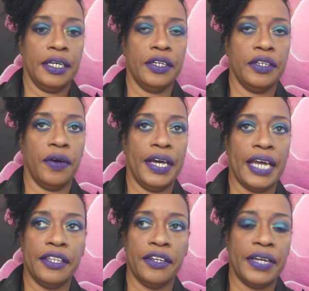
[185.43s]
and
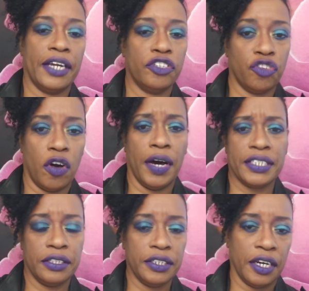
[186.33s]
I learned how to draw as
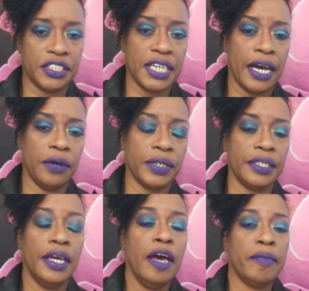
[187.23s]
a young child, and
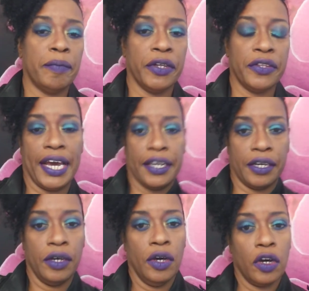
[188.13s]
my mother had a
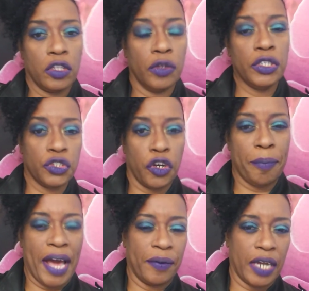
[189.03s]
clothing store
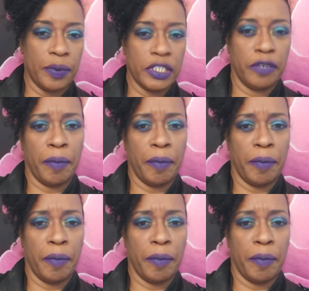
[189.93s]
back when I was little.